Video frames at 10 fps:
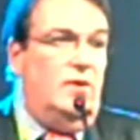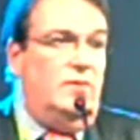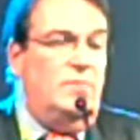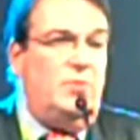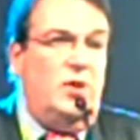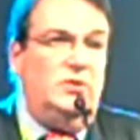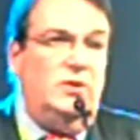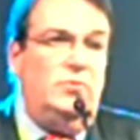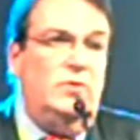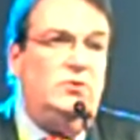The
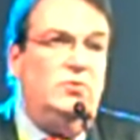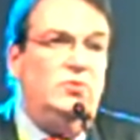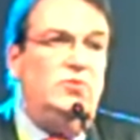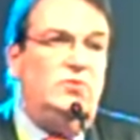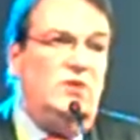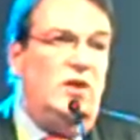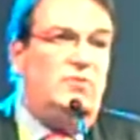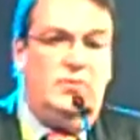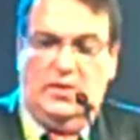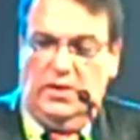project was so
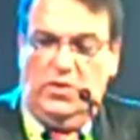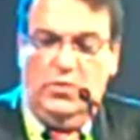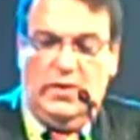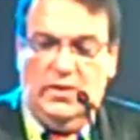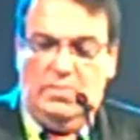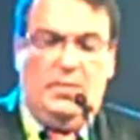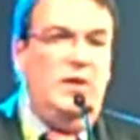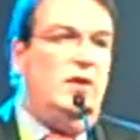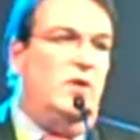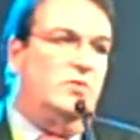successful that
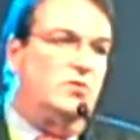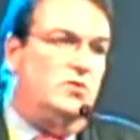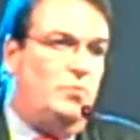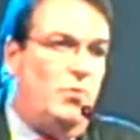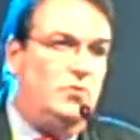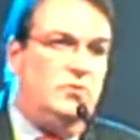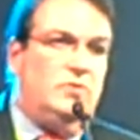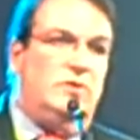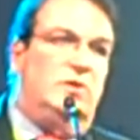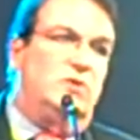UNDP now is
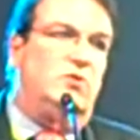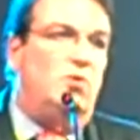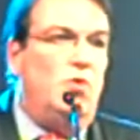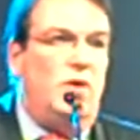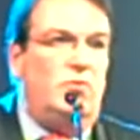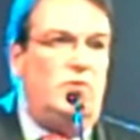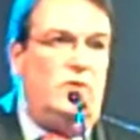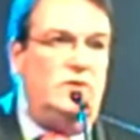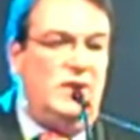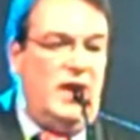sponsoring this to go
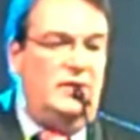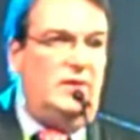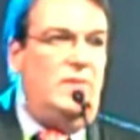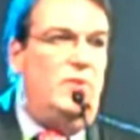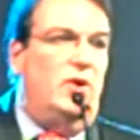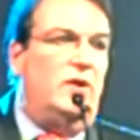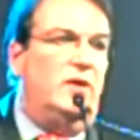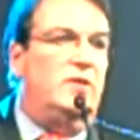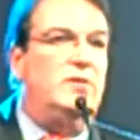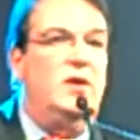across Latin
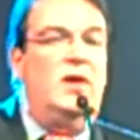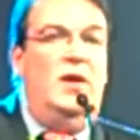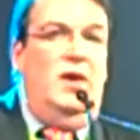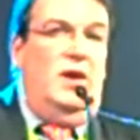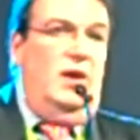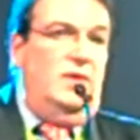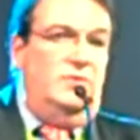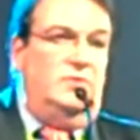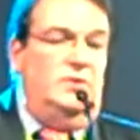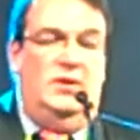America.
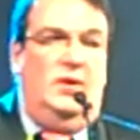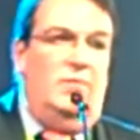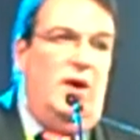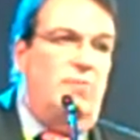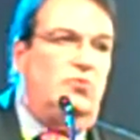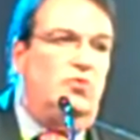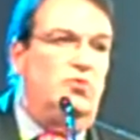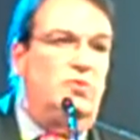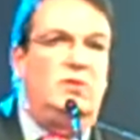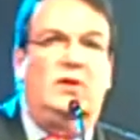And you see, I'm
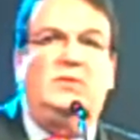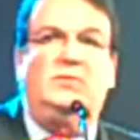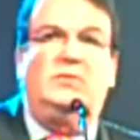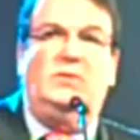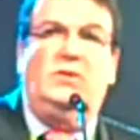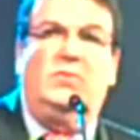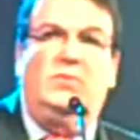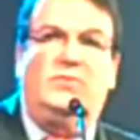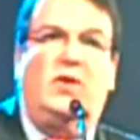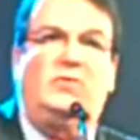sure that you see
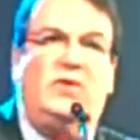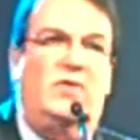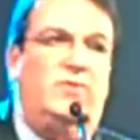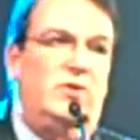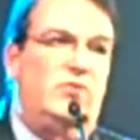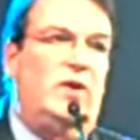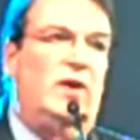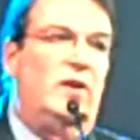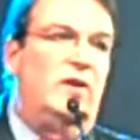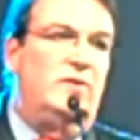with South Africa, you
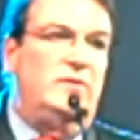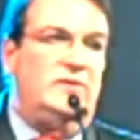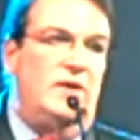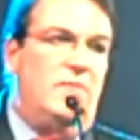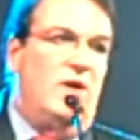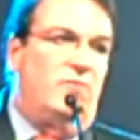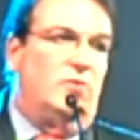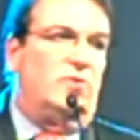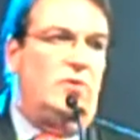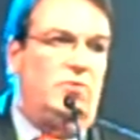can lead the same
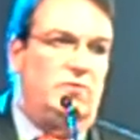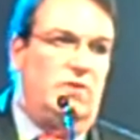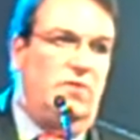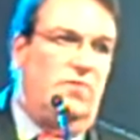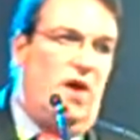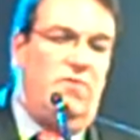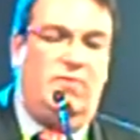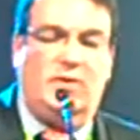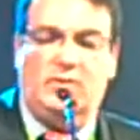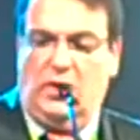effort across the
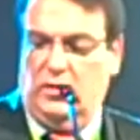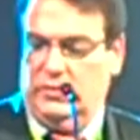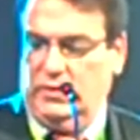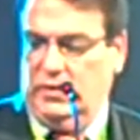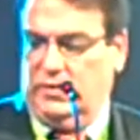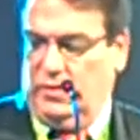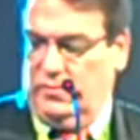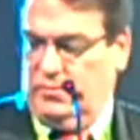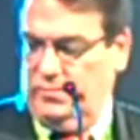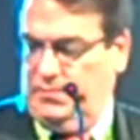African continent
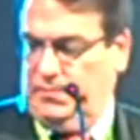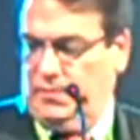also.